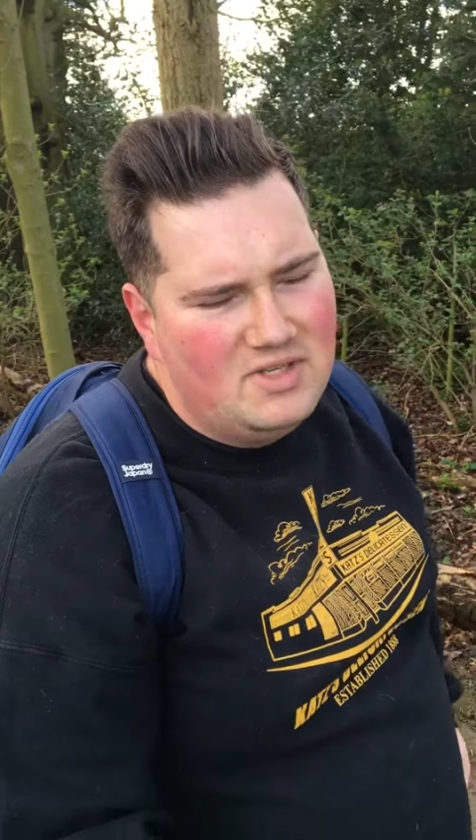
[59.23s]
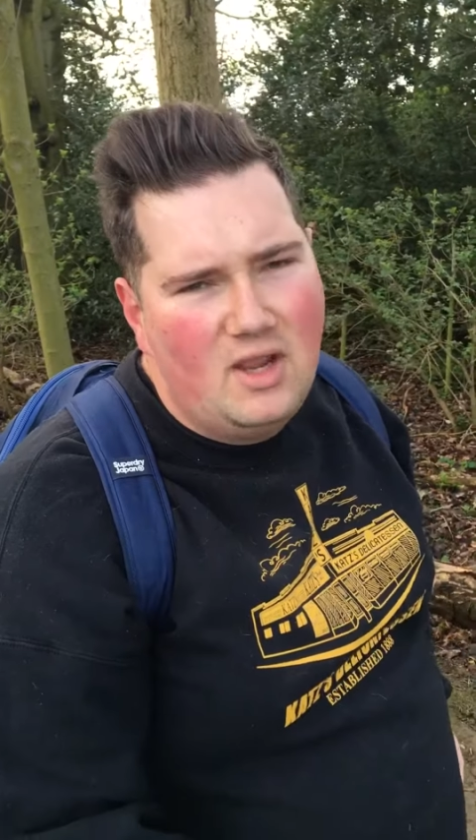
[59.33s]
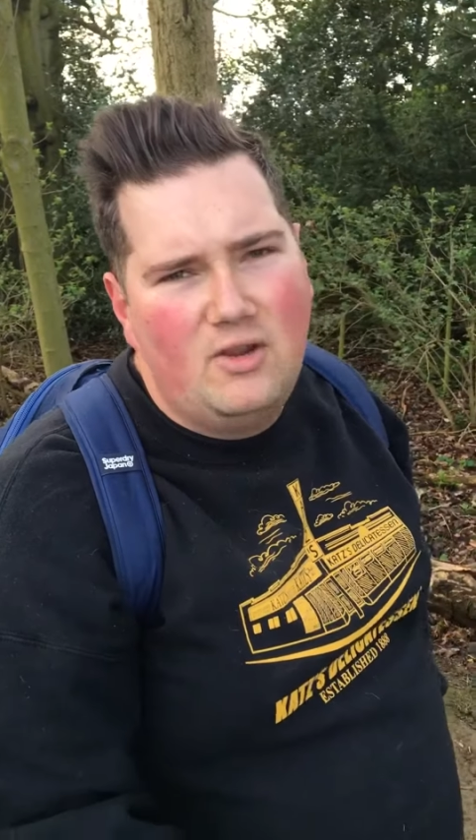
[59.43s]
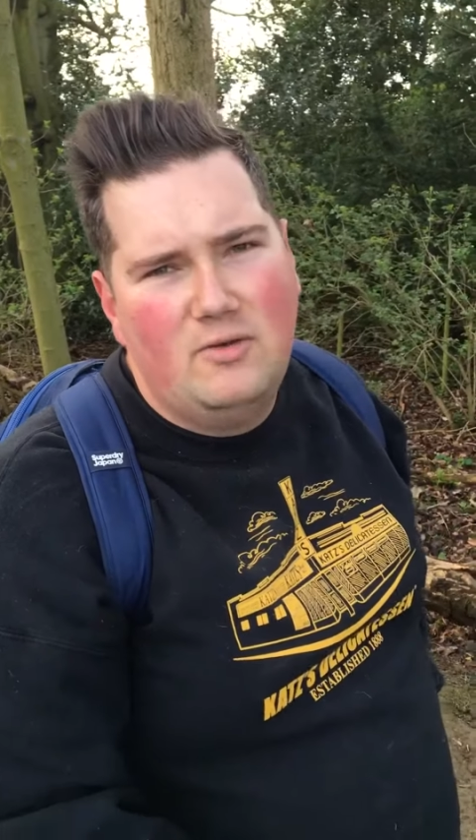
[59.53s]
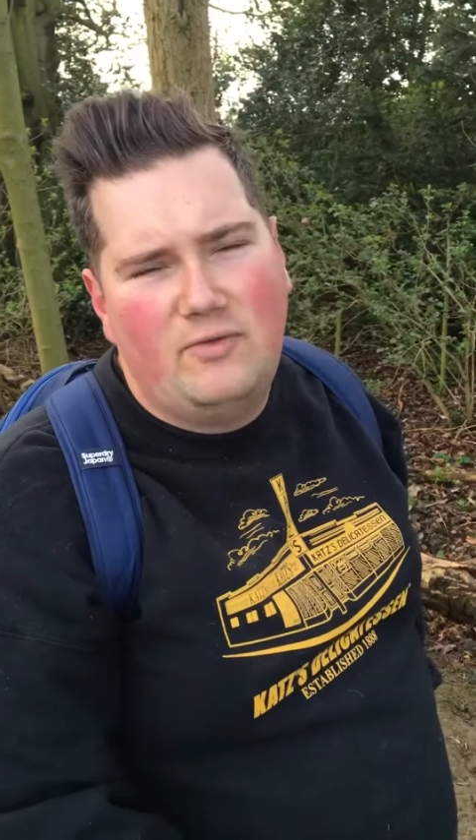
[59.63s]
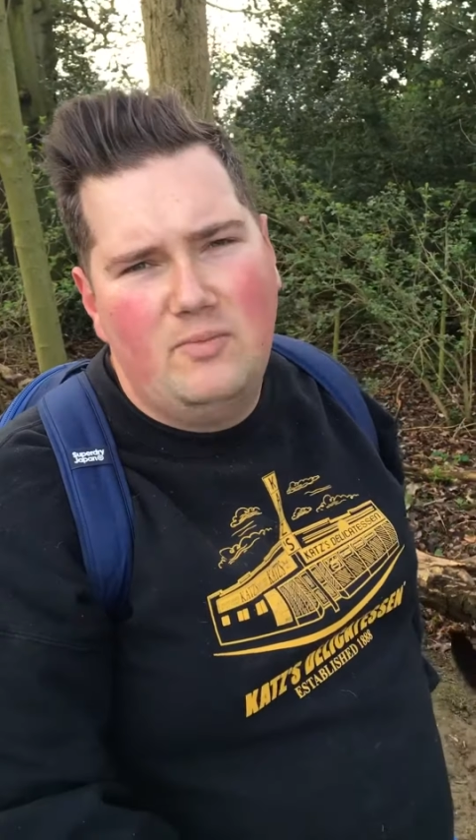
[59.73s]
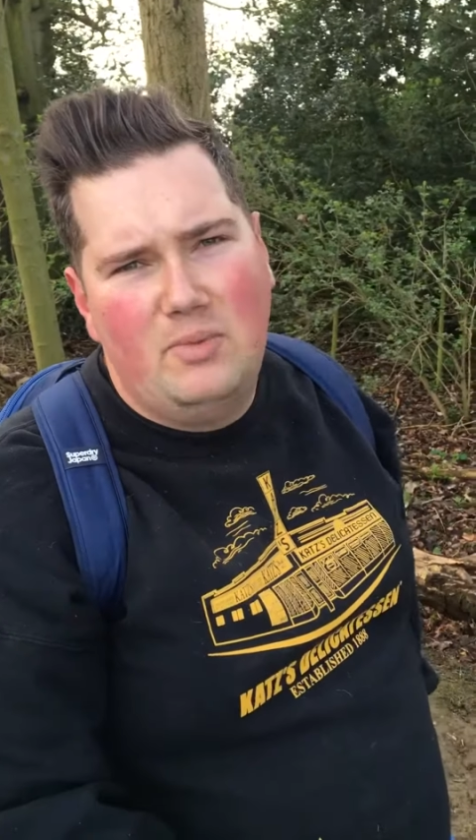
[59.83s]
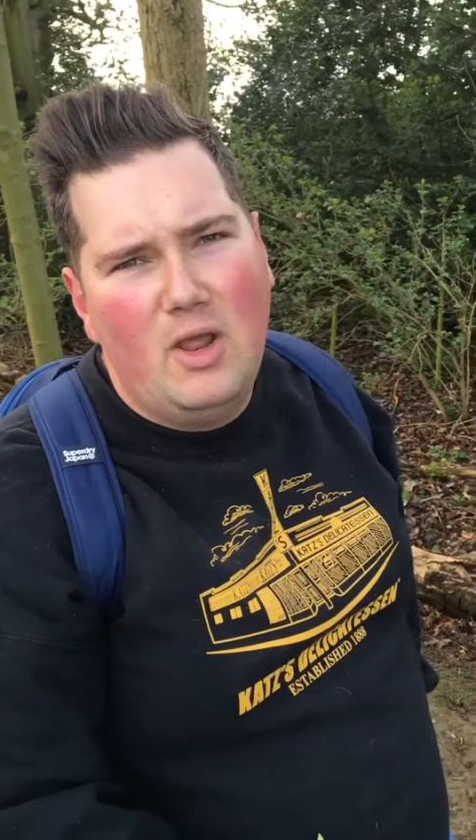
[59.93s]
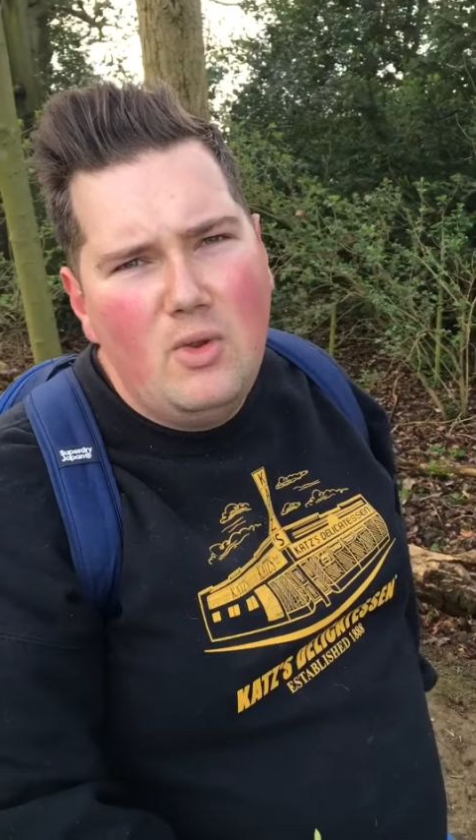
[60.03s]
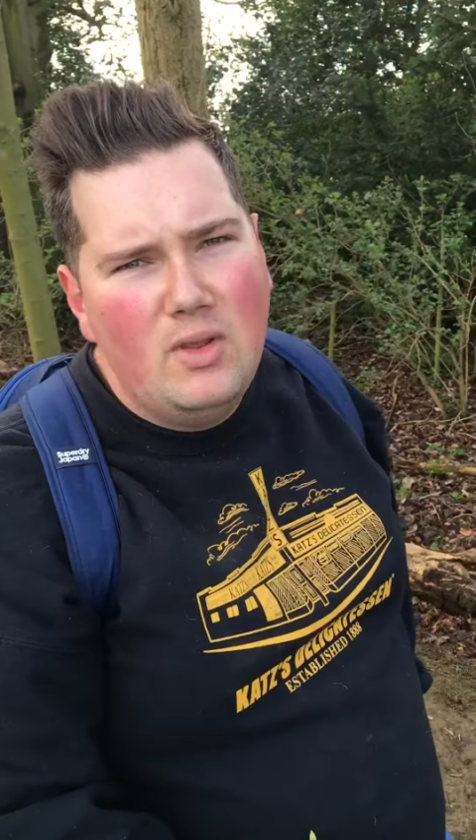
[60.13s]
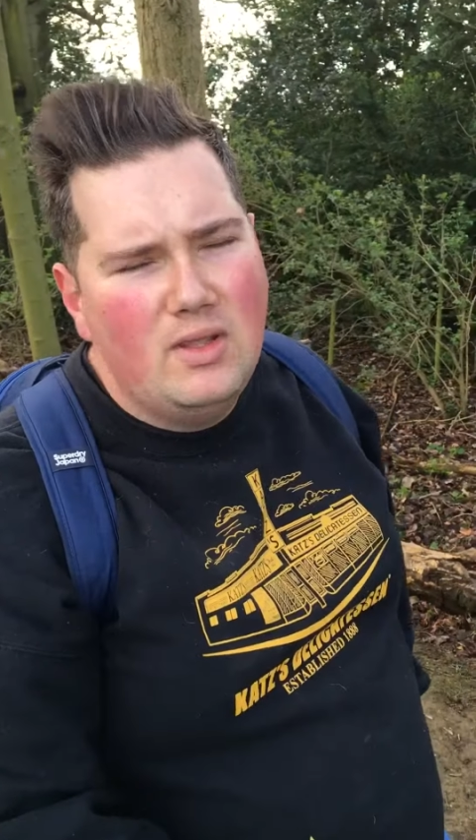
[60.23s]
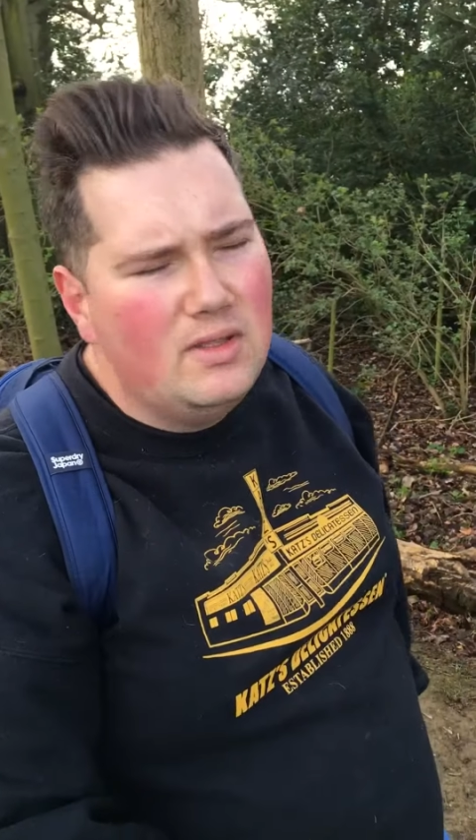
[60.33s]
Duncan from Blue.